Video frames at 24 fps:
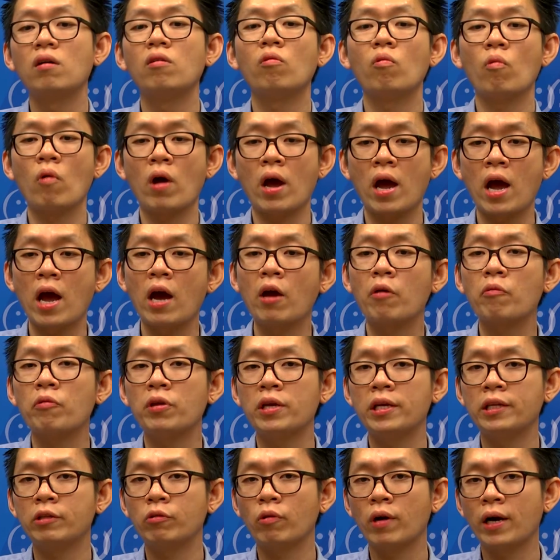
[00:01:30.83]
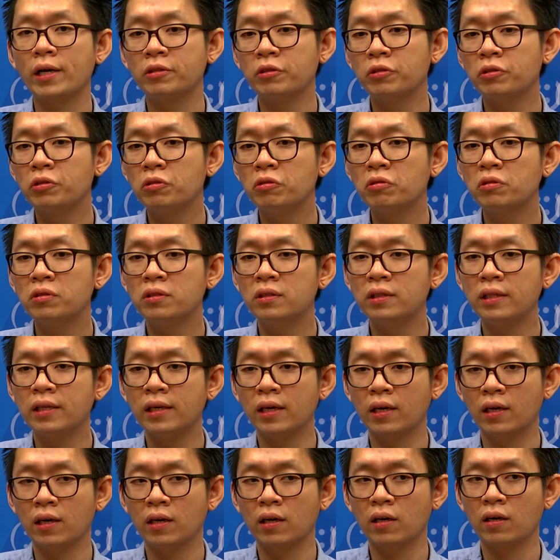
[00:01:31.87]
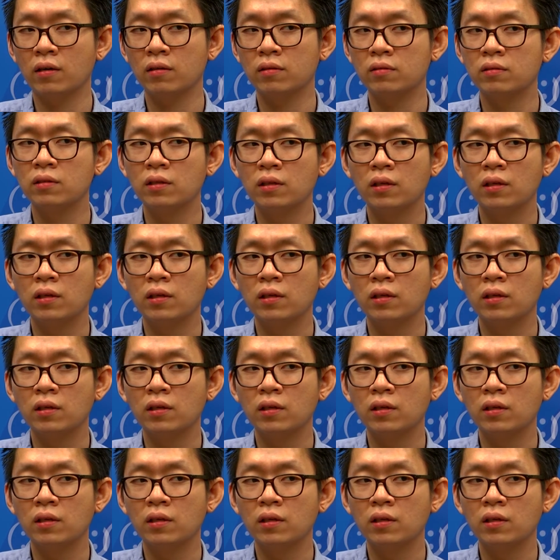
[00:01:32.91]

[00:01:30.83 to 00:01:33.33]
where we try to use the